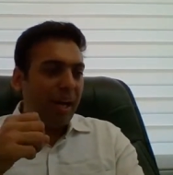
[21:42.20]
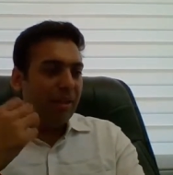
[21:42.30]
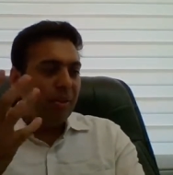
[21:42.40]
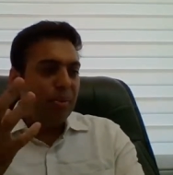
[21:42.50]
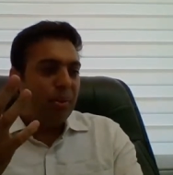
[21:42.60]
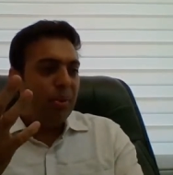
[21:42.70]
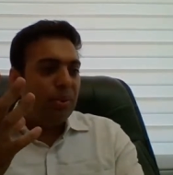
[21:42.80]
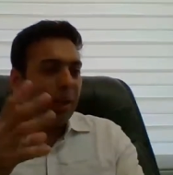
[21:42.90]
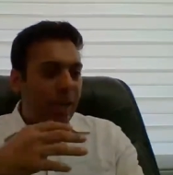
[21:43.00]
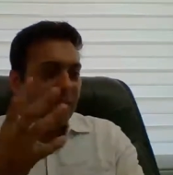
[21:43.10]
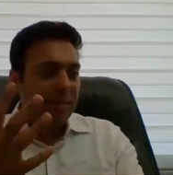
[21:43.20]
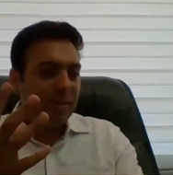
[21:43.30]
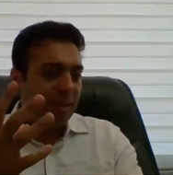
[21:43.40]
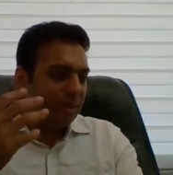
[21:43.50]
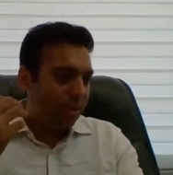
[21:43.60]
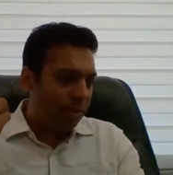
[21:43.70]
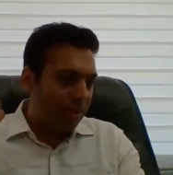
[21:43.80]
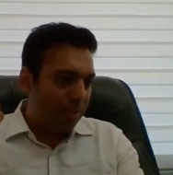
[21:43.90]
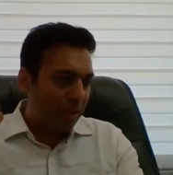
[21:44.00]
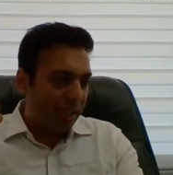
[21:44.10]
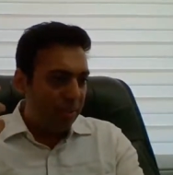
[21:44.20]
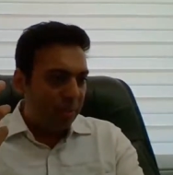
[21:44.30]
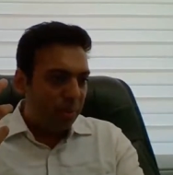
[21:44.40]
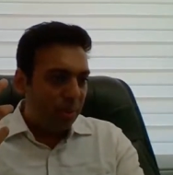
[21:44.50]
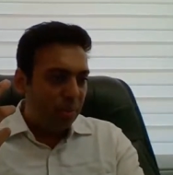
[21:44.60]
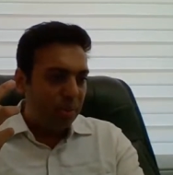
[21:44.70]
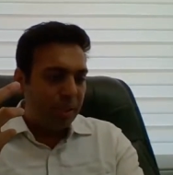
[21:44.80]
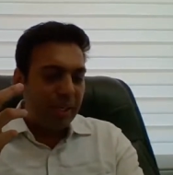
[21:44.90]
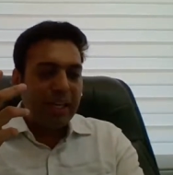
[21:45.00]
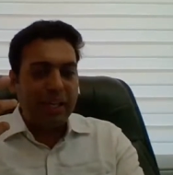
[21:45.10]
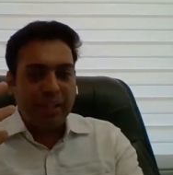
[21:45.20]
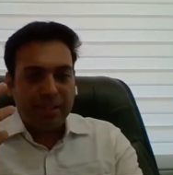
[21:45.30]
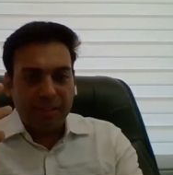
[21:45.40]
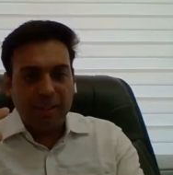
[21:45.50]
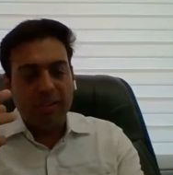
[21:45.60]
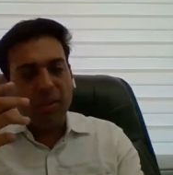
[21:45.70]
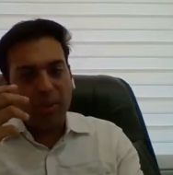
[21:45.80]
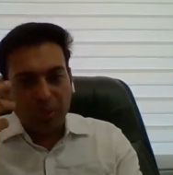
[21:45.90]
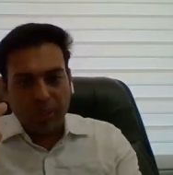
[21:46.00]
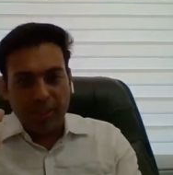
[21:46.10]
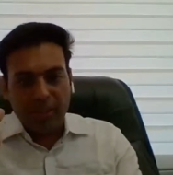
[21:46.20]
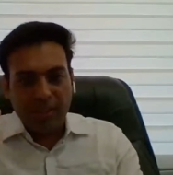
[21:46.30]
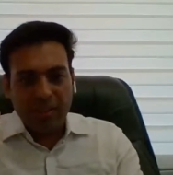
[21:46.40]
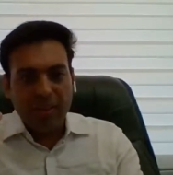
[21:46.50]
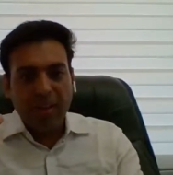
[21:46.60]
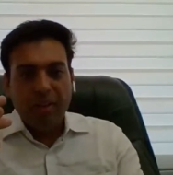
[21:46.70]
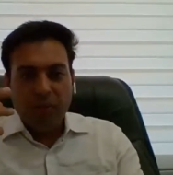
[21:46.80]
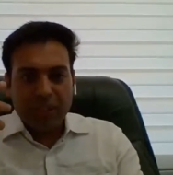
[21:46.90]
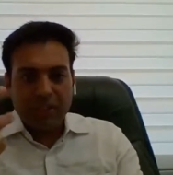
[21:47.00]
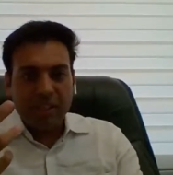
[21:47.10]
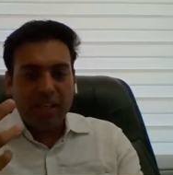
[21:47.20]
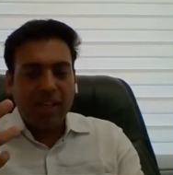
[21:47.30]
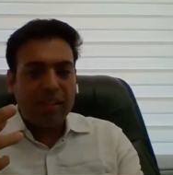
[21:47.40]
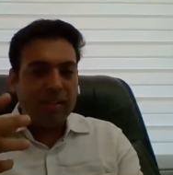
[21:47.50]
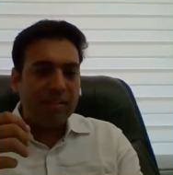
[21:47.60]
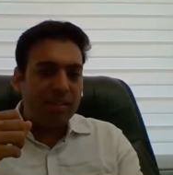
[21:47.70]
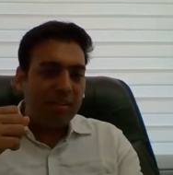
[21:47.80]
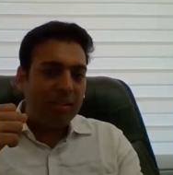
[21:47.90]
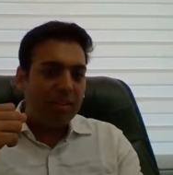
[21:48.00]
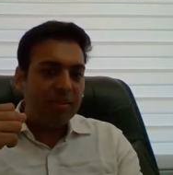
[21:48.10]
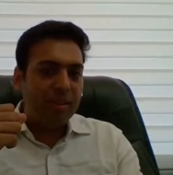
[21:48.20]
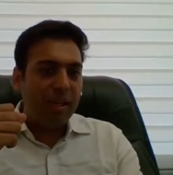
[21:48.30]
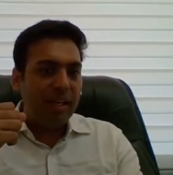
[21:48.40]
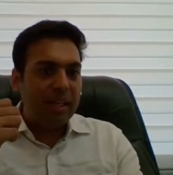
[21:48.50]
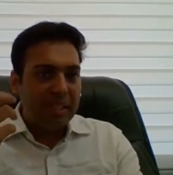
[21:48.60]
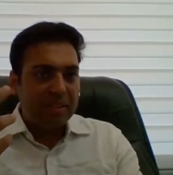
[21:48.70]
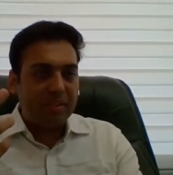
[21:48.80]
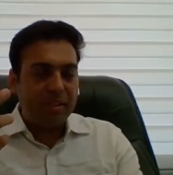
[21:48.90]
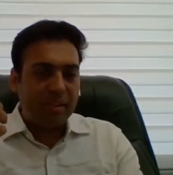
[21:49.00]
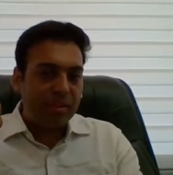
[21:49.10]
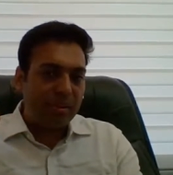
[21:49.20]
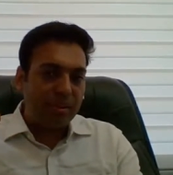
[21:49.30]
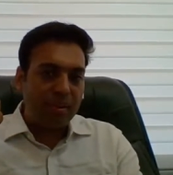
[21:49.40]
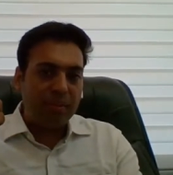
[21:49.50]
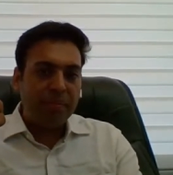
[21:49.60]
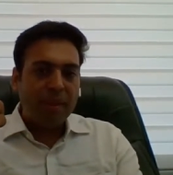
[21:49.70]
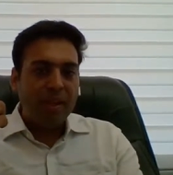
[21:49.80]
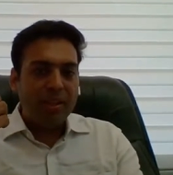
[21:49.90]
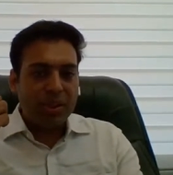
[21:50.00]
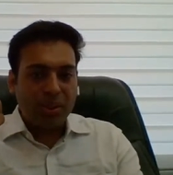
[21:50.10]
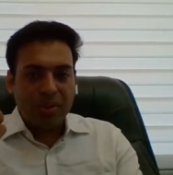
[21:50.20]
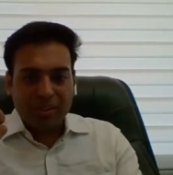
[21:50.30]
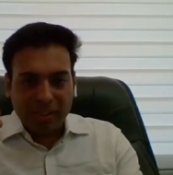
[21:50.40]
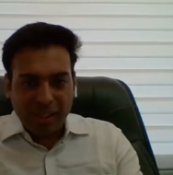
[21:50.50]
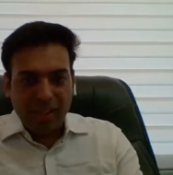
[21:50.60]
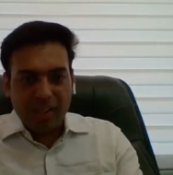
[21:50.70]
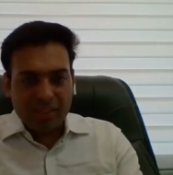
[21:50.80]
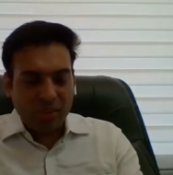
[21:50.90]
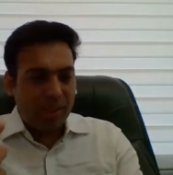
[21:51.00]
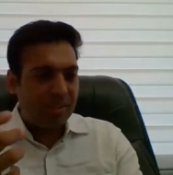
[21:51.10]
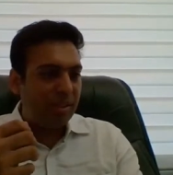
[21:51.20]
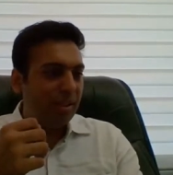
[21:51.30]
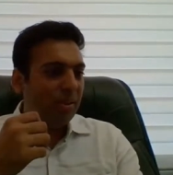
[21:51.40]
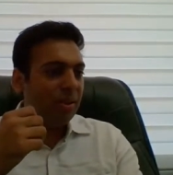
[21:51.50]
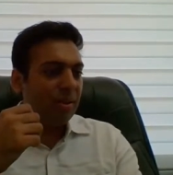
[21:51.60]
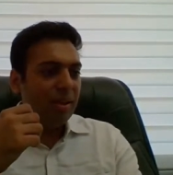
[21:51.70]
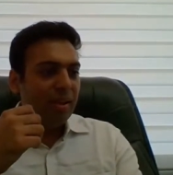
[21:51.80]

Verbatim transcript: I don't want to hide things, or I don't want to create anything or do anything which create uh, any distrust or shows any dishonesty or